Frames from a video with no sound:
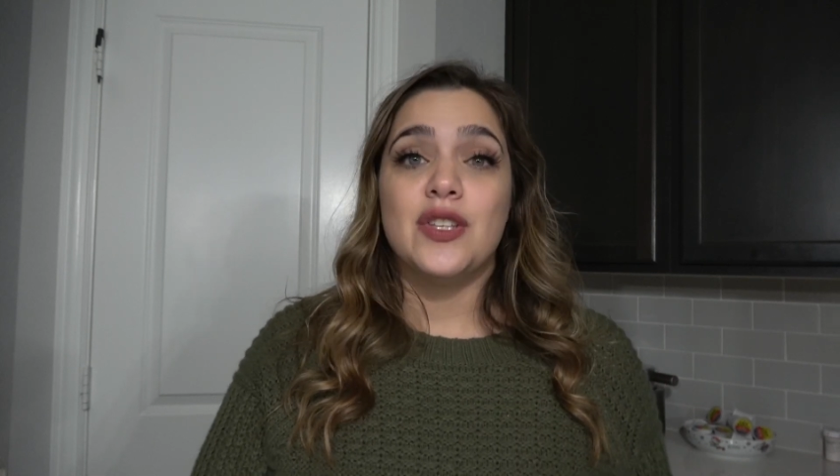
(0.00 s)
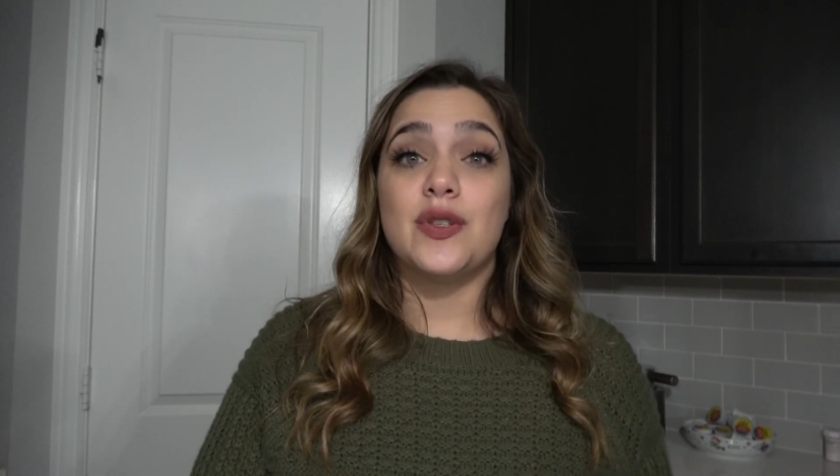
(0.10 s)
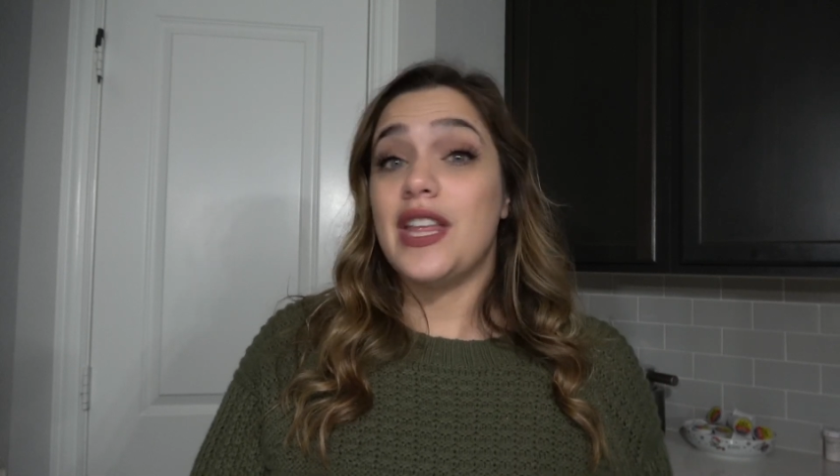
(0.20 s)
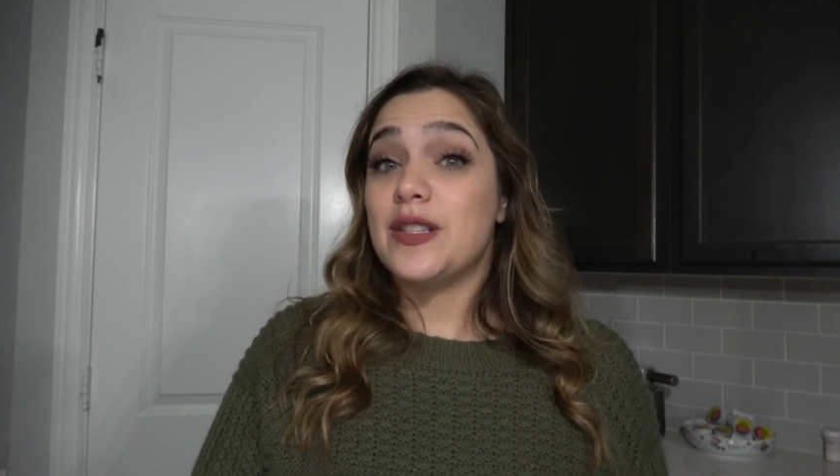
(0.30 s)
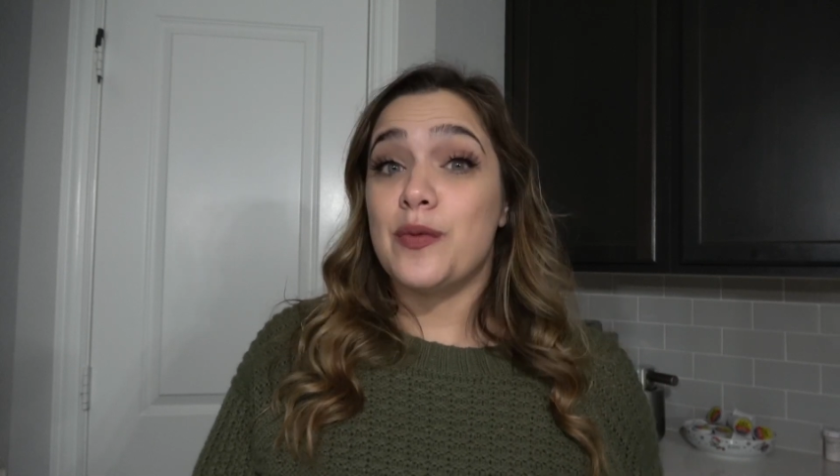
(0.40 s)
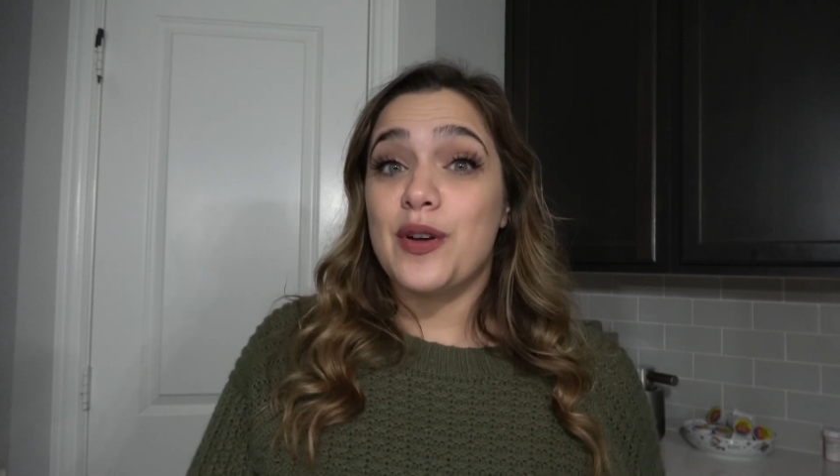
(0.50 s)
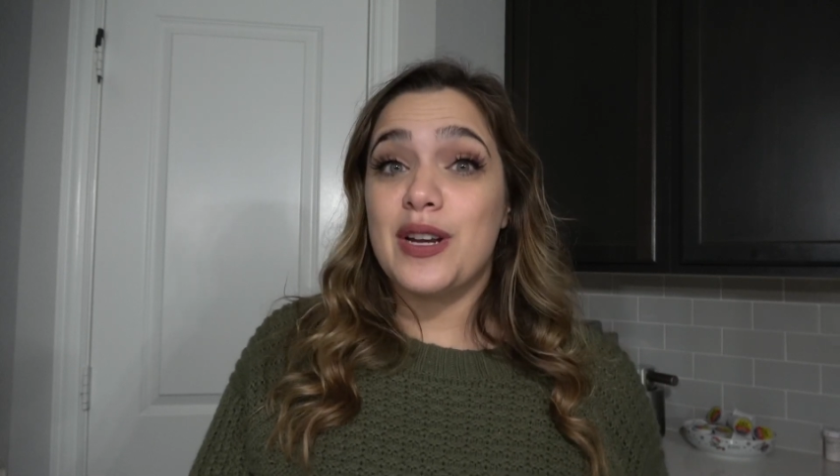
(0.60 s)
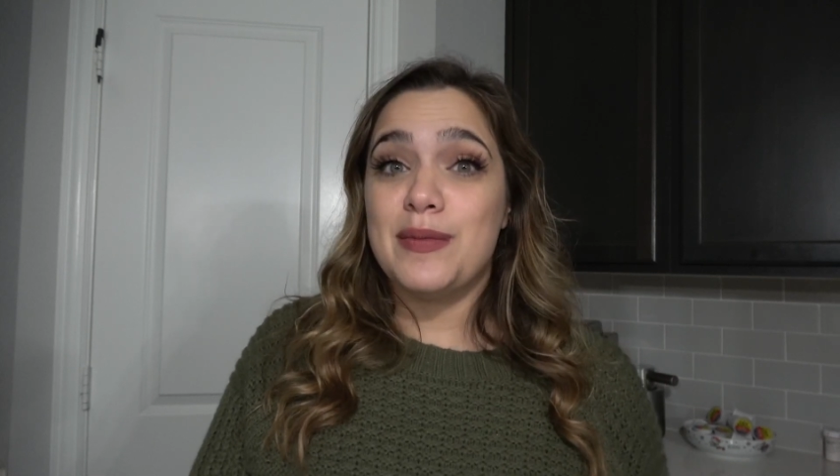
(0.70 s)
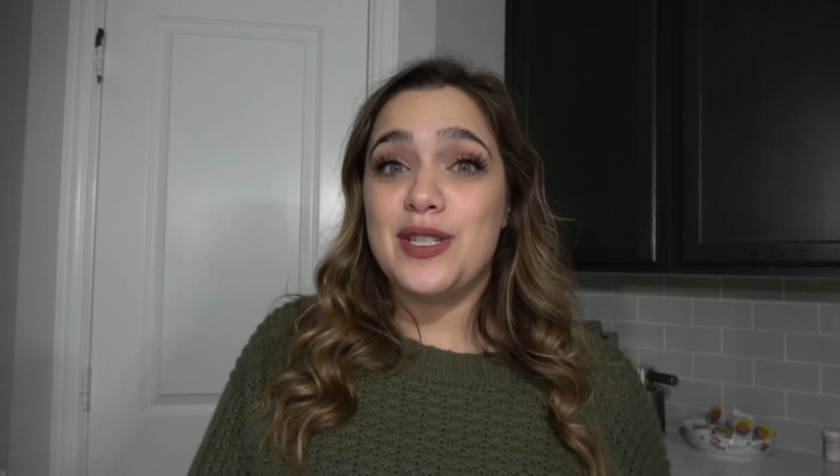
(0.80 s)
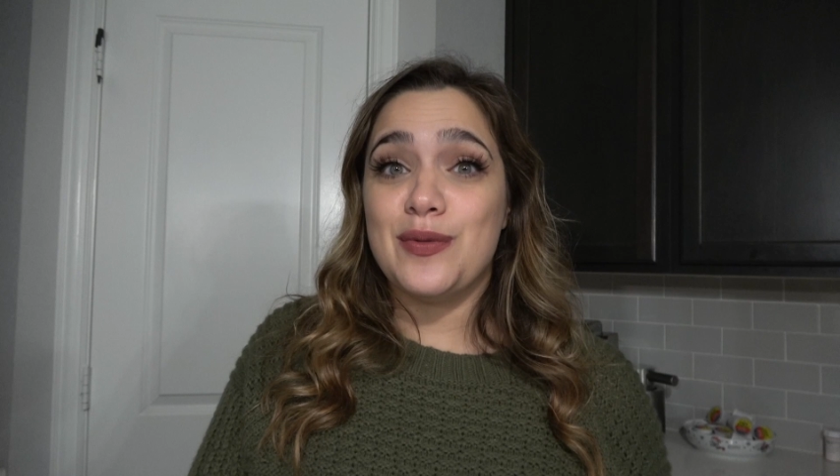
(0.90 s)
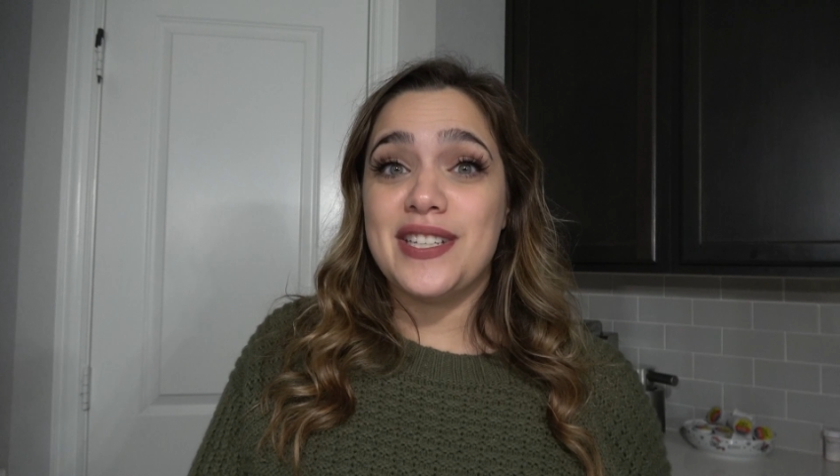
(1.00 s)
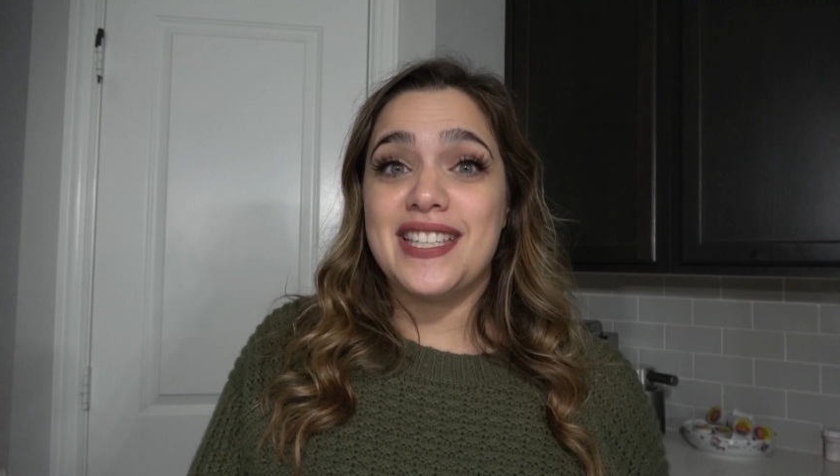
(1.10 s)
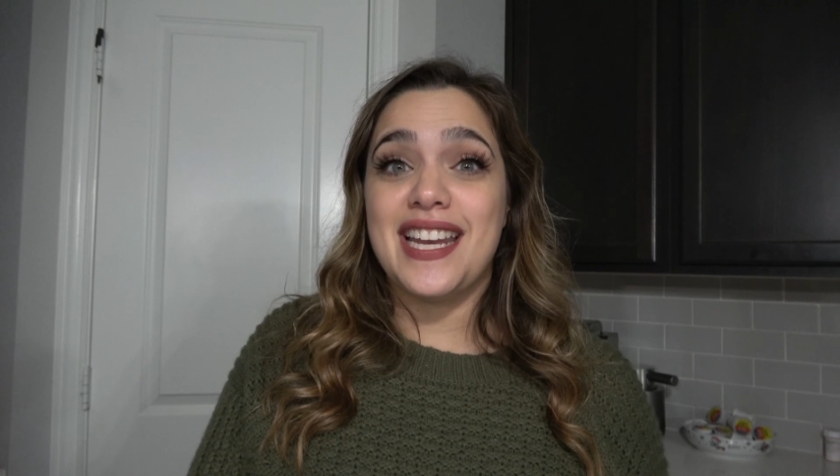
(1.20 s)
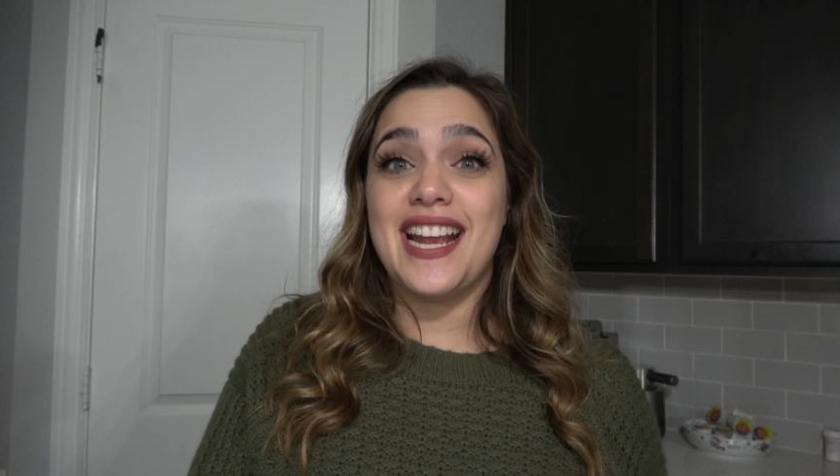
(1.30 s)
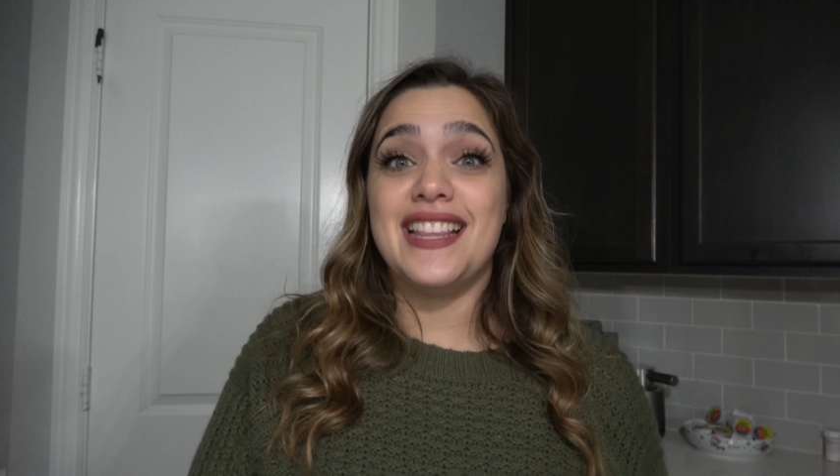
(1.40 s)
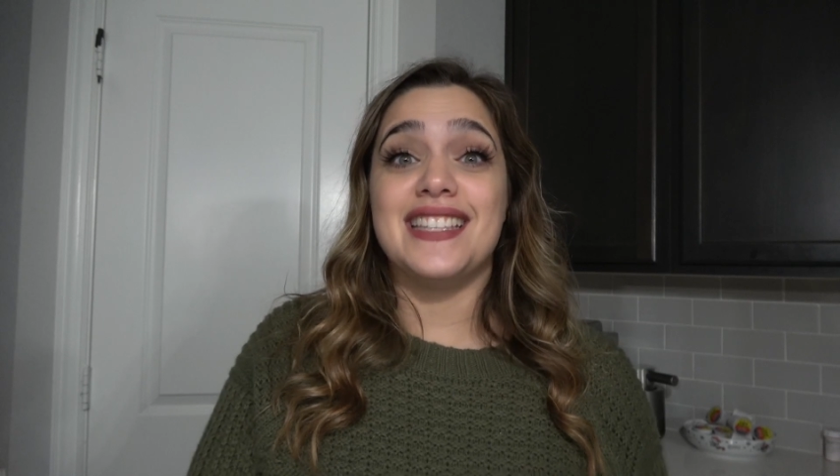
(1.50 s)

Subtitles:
So that's what we're going to be doing today.